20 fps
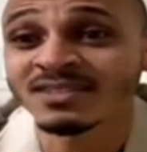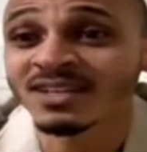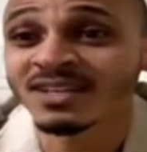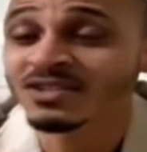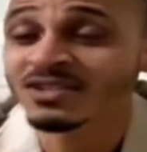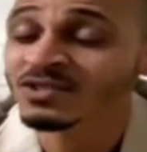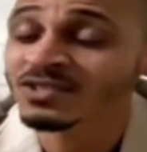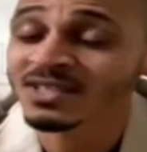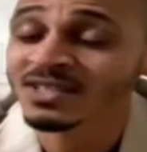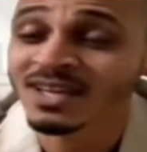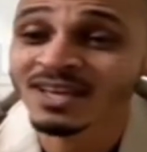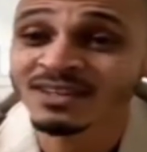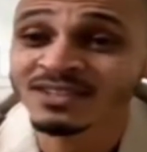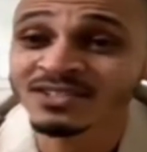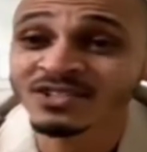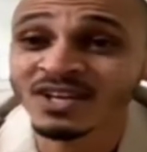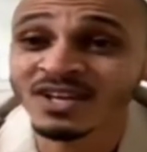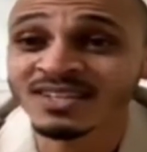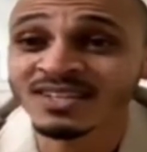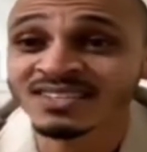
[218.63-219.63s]
They just get a
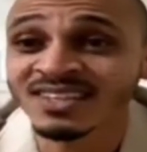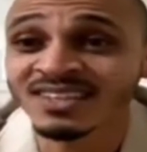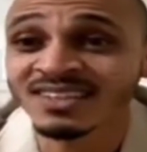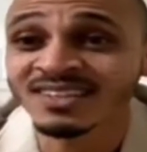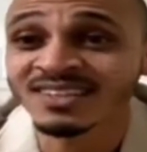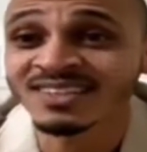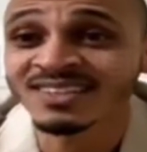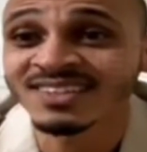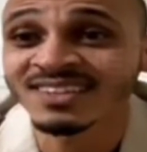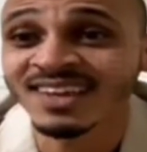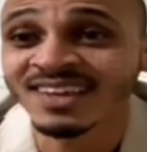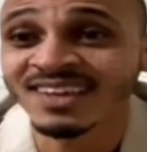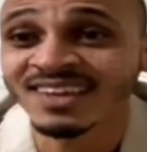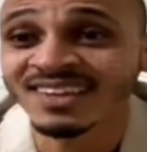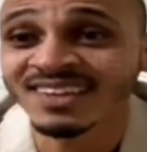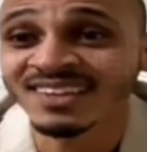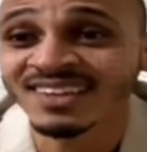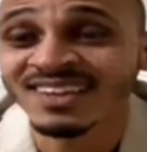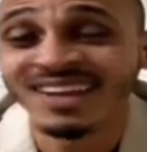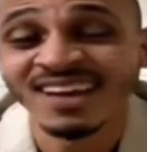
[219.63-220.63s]
chance and they take it.